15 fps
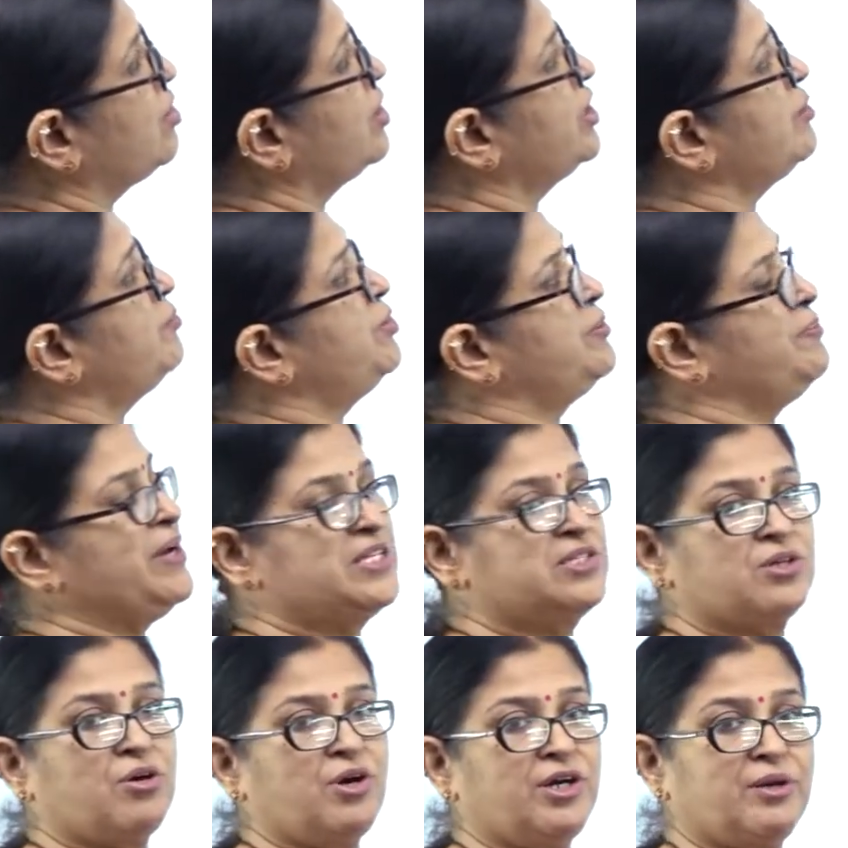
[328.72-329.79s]
Contribute,
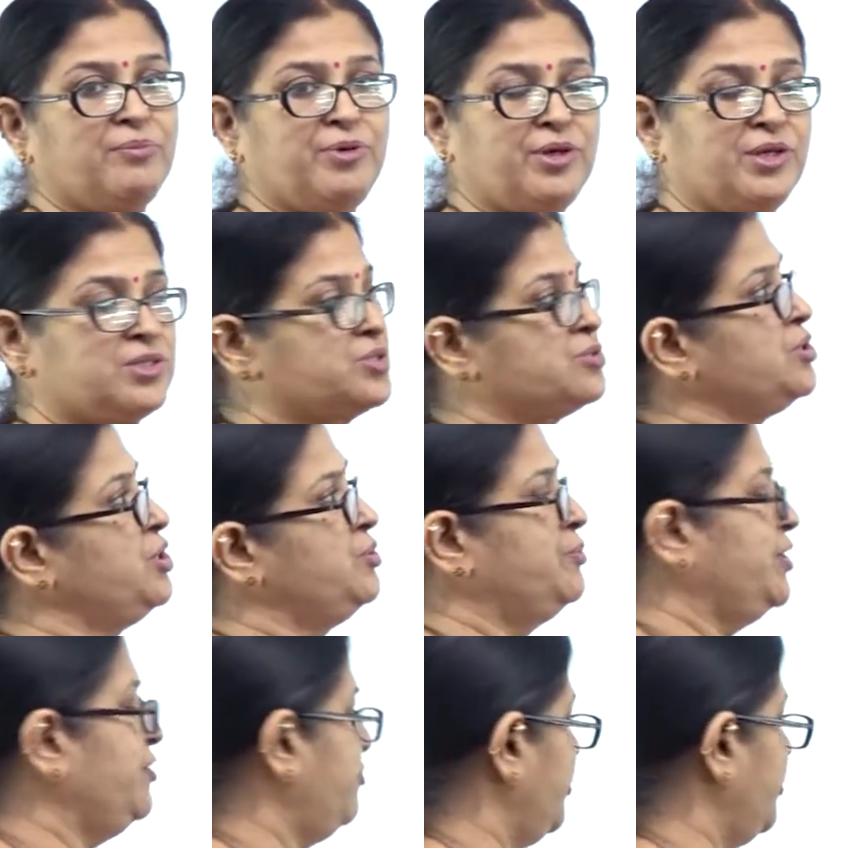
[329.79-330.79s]
major contributors to human